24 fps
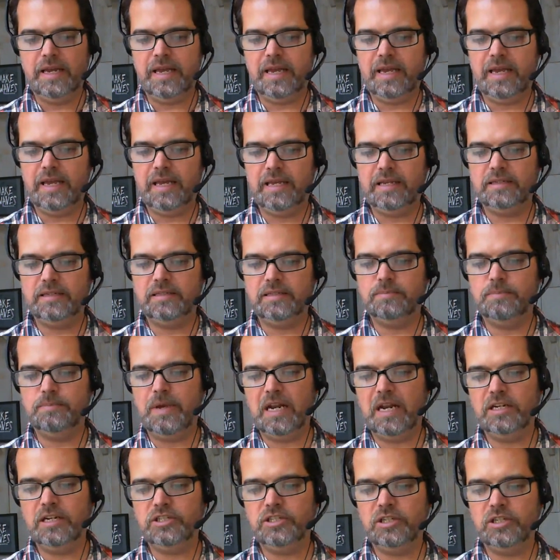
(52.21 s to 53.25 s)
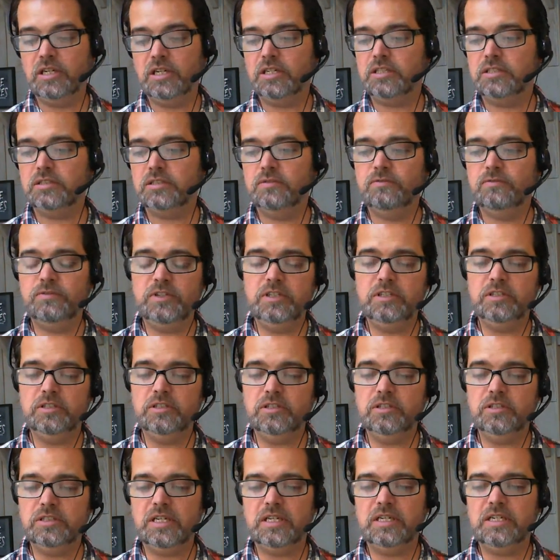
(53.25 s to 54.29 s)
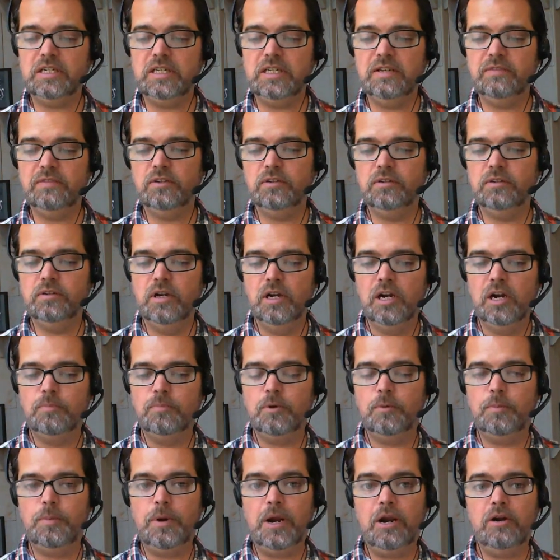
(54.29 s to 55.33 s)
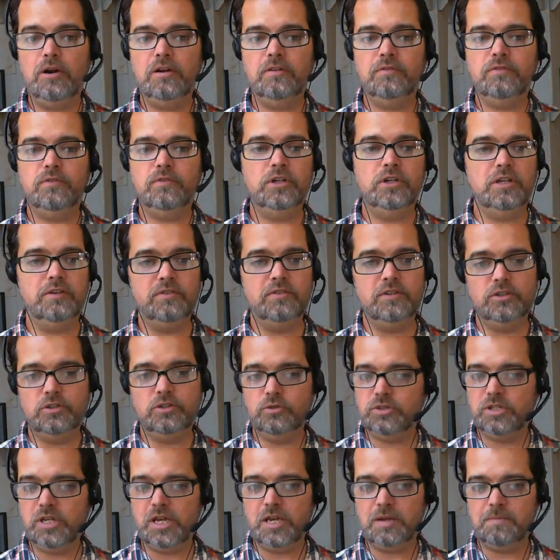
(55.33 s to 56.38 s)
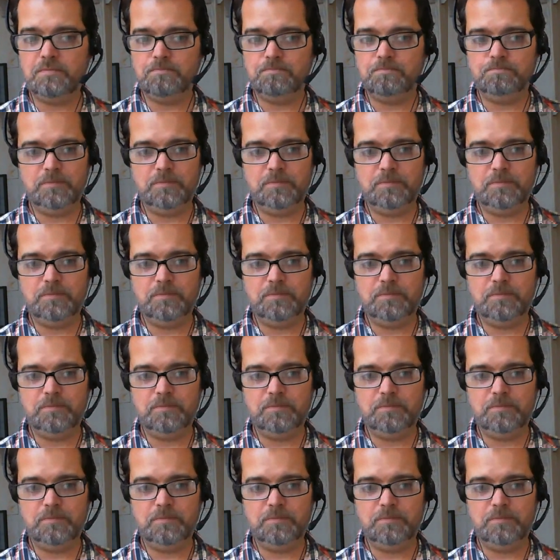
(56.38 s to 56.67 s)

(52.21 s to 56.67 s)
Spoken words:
and managing custom fields and even preparing for a Giving Tuesday.